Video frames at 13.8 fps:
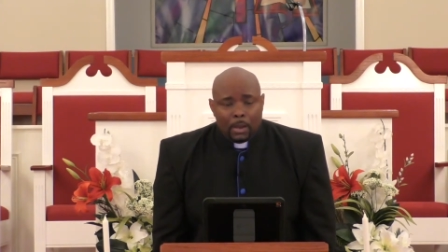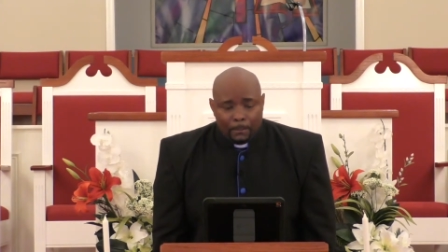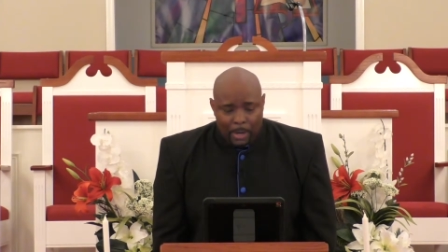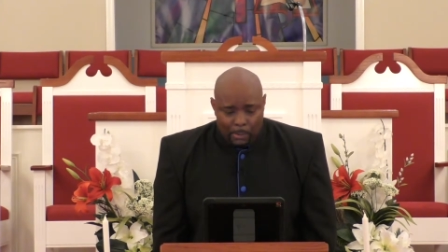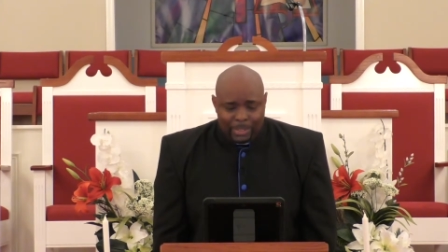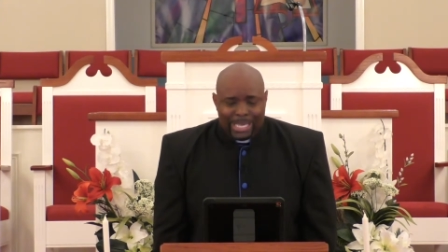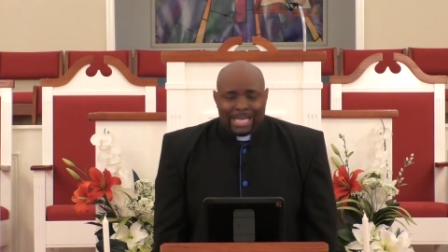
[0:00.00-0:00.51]

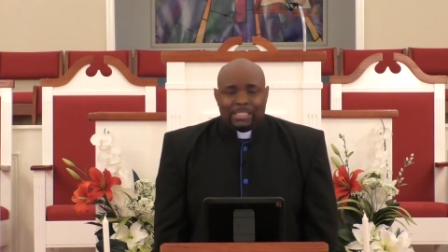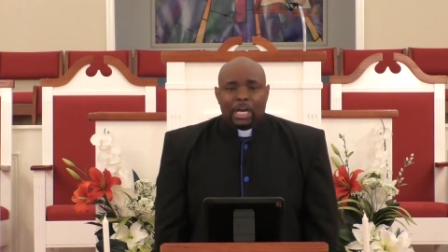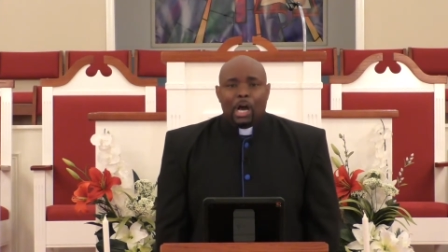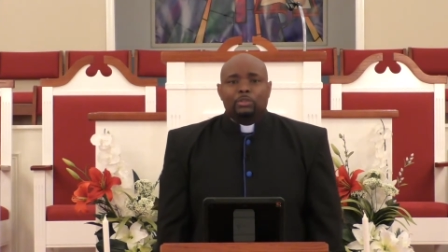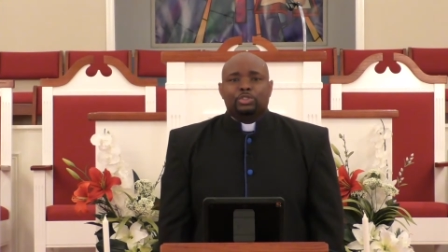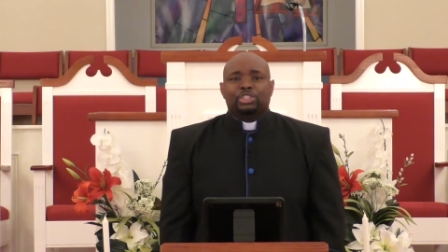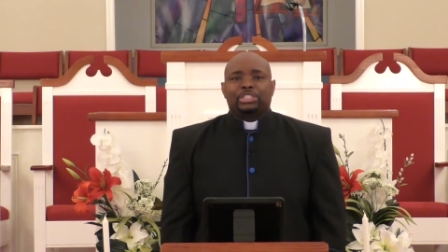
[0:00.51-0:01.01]
But we got to
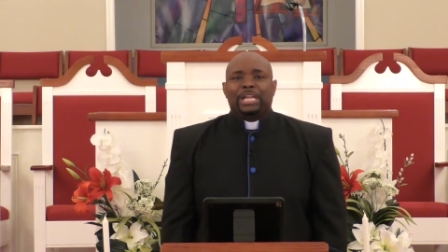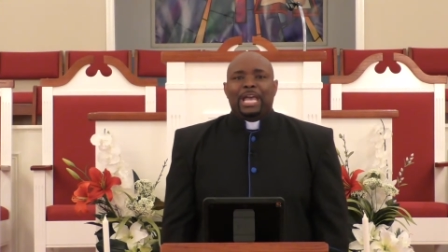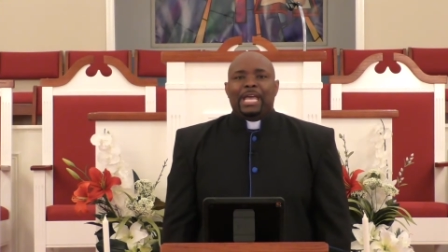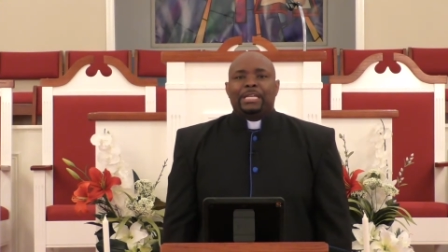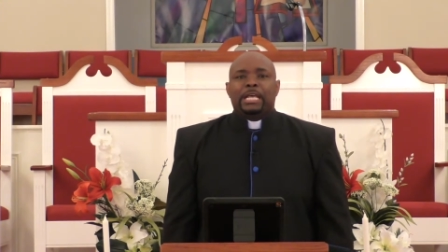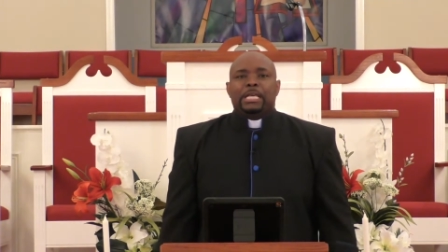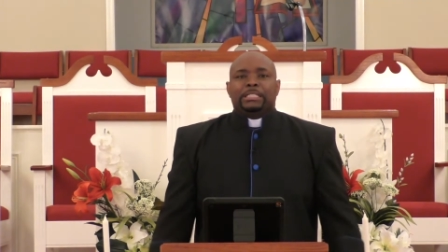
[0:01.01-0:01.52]

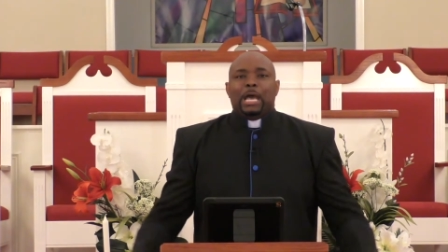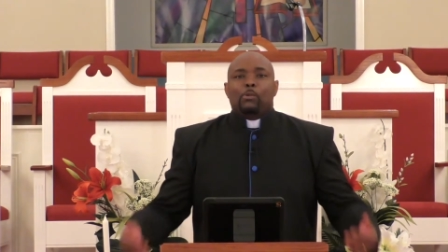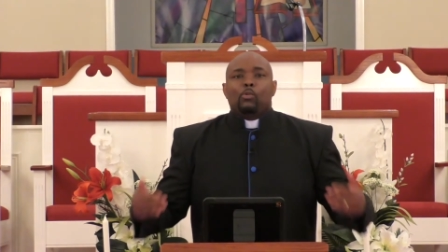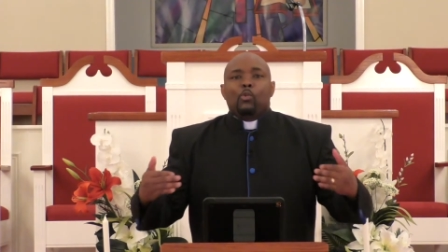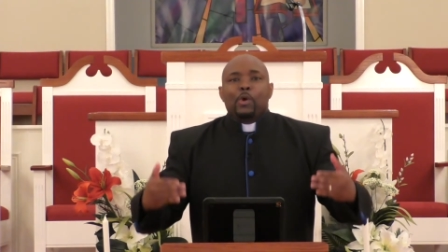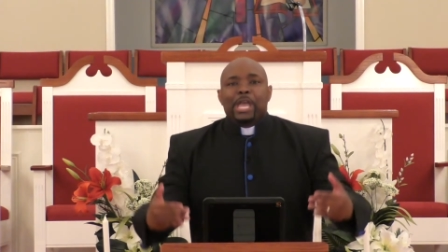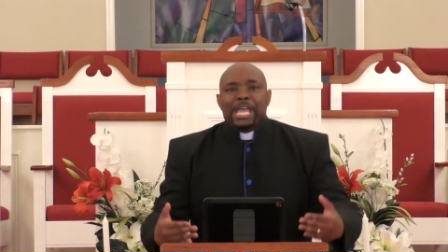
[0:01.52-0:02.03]
understand that
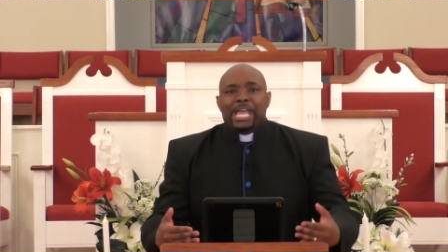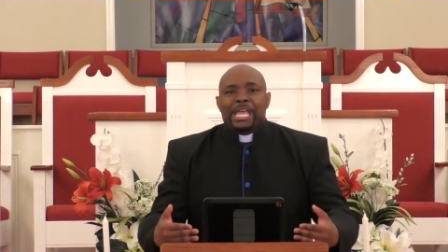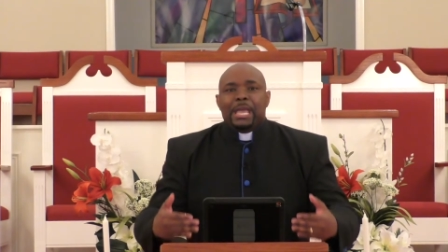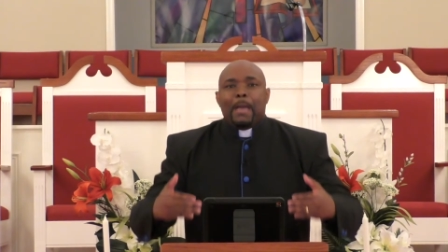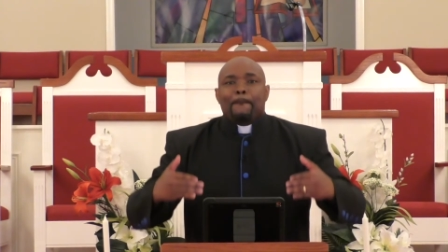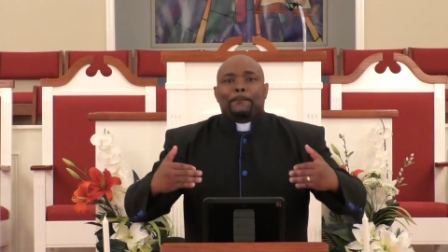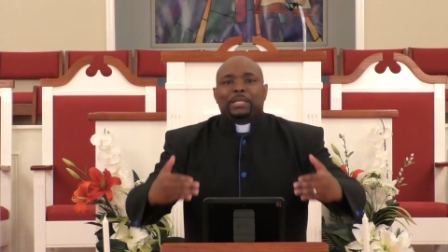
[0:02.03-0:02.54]

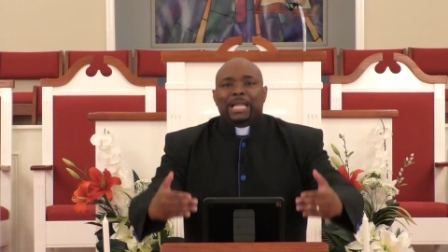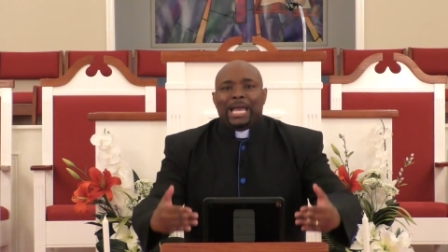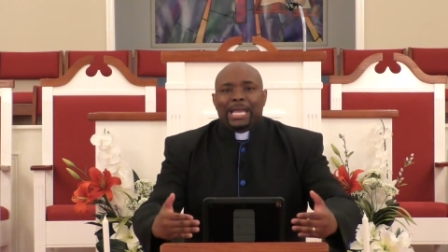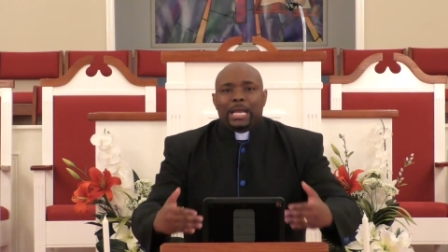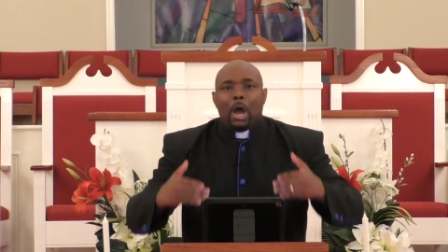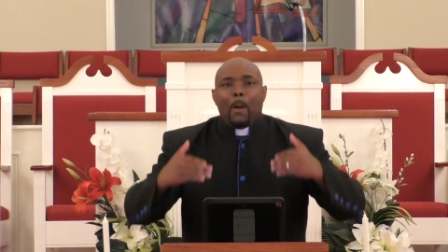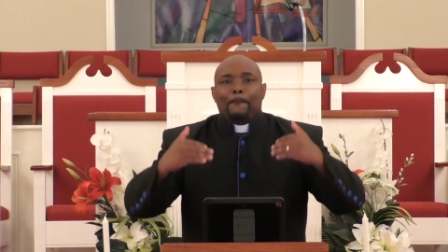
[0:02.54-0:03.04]
we
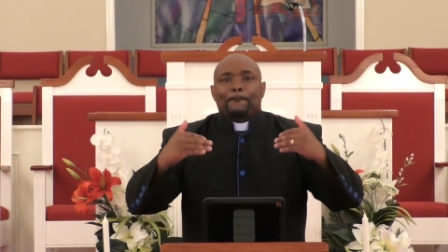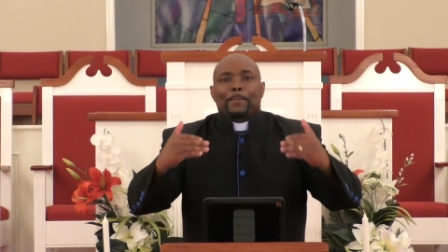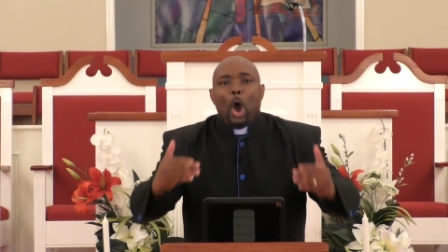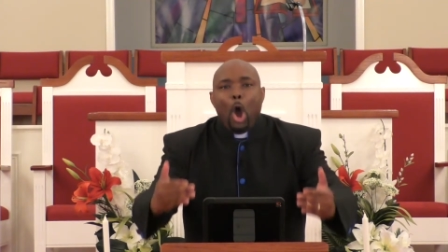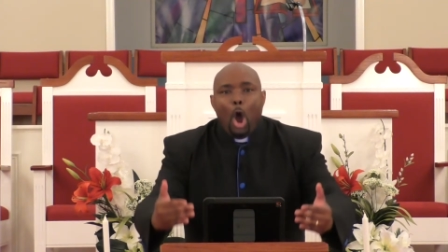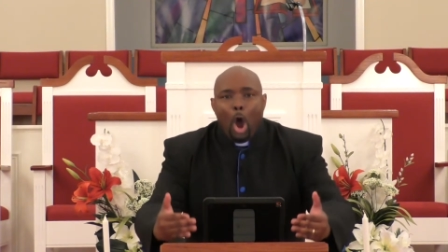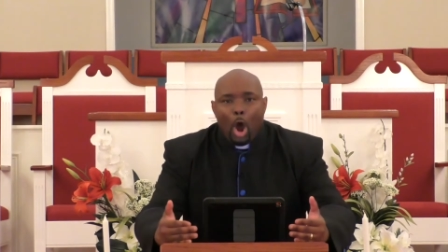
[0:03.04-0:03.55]
play a
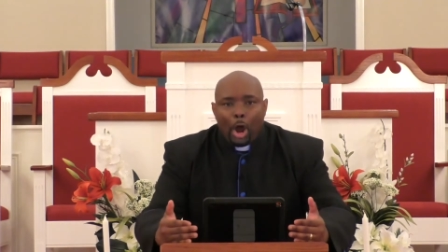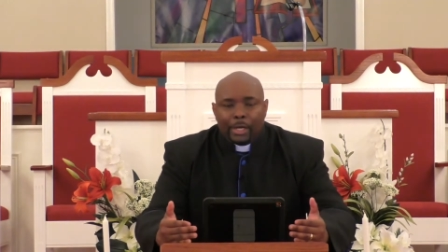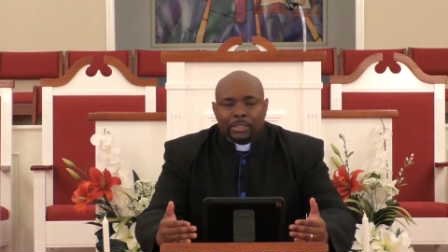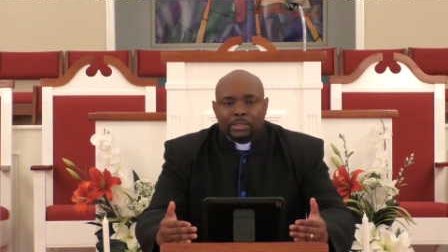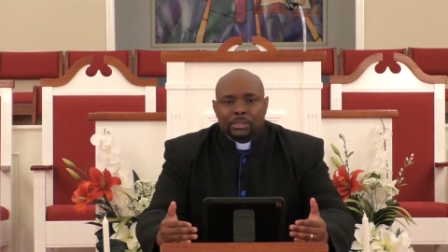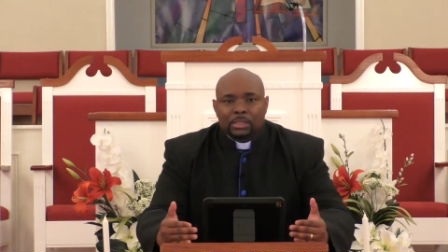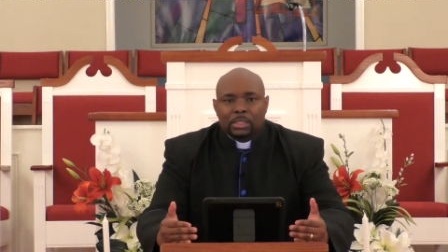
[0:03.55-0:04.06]
part
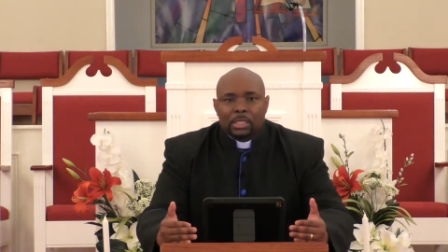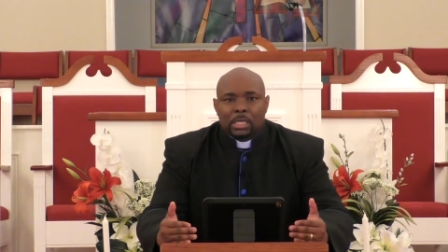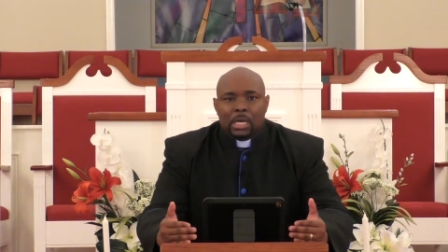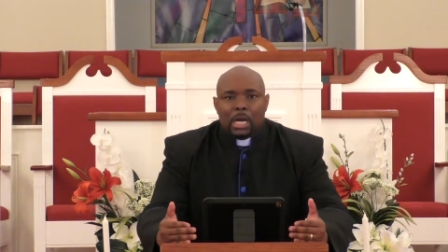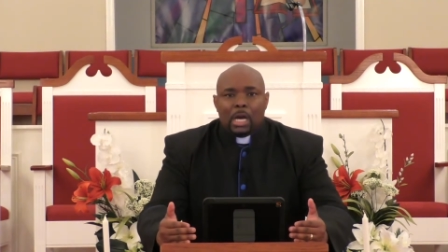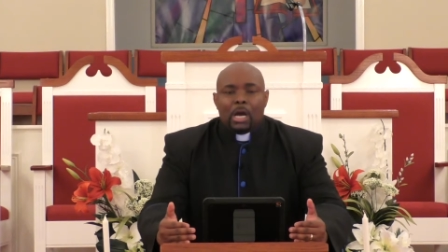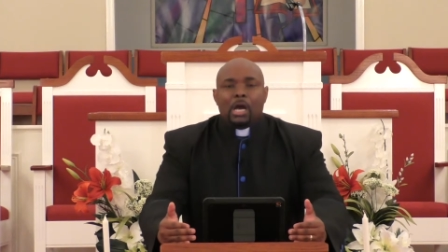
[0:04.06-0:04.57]

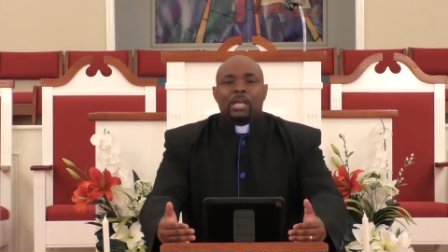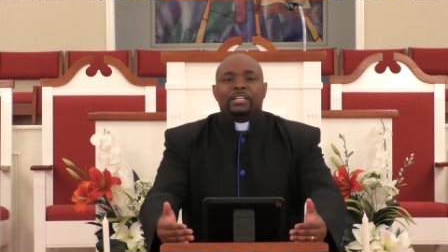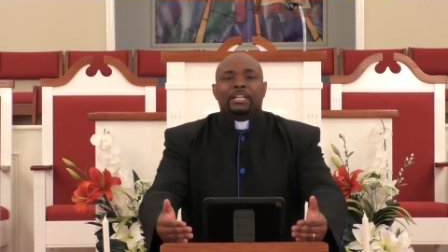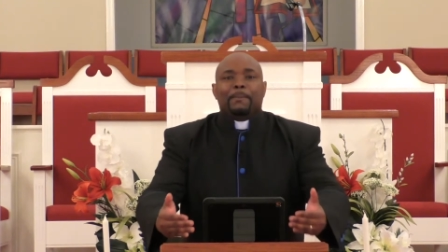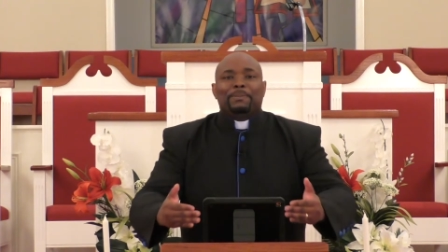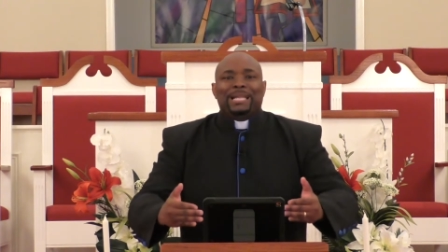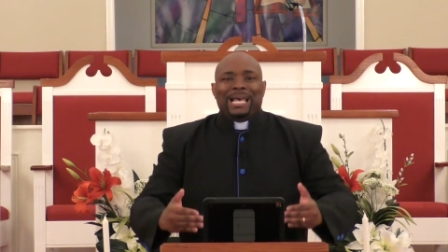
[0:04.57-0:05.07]
in
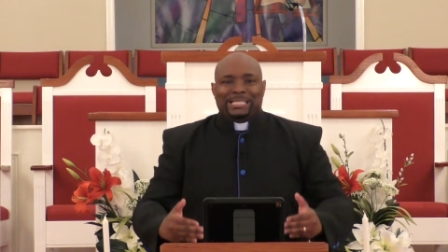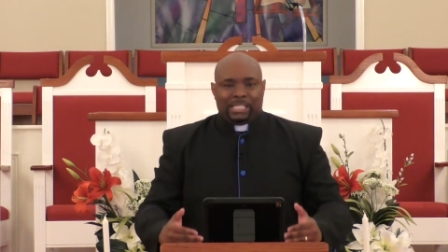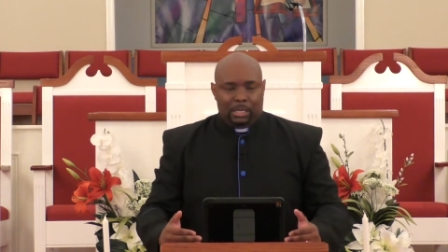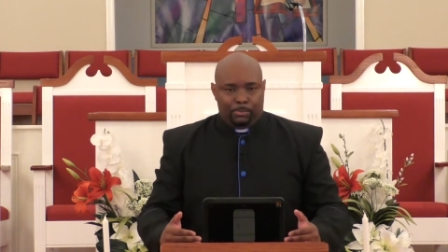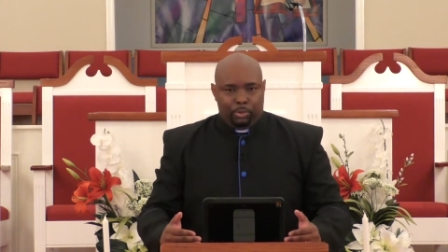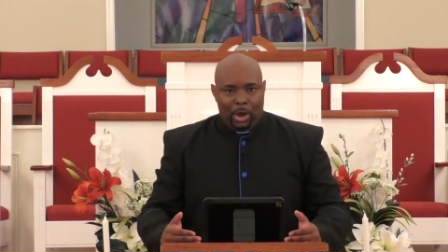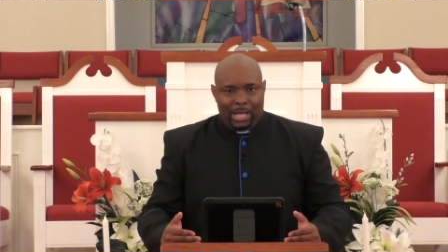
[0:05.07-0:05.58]
the
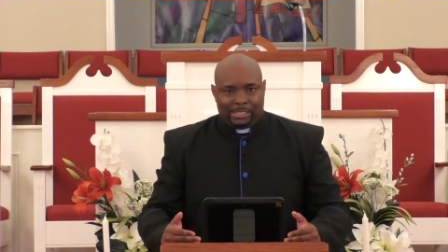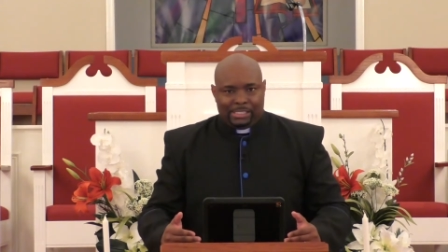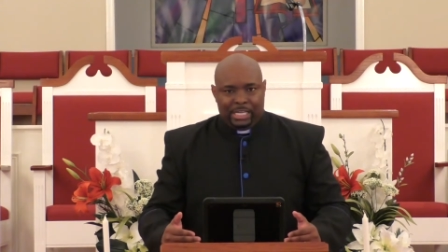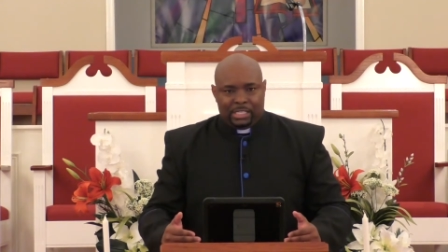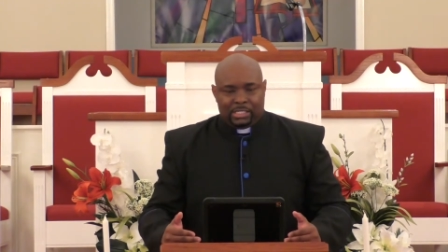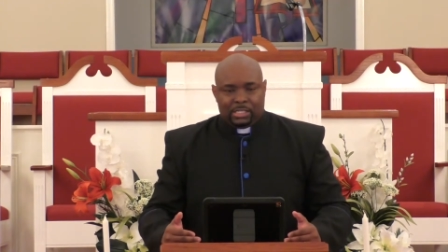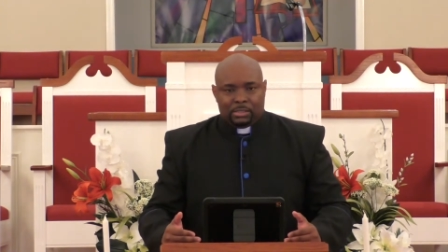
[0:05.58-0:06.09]
blessing
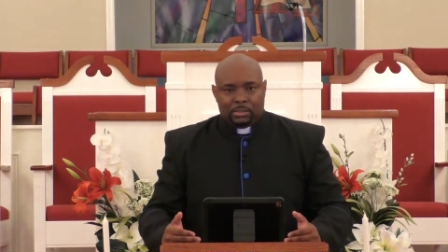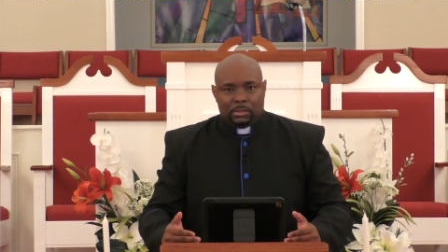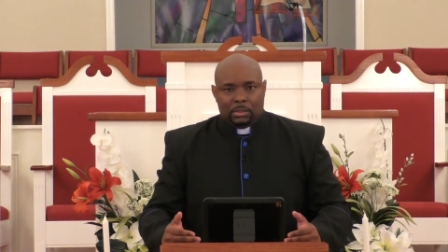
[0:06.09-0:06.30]
process.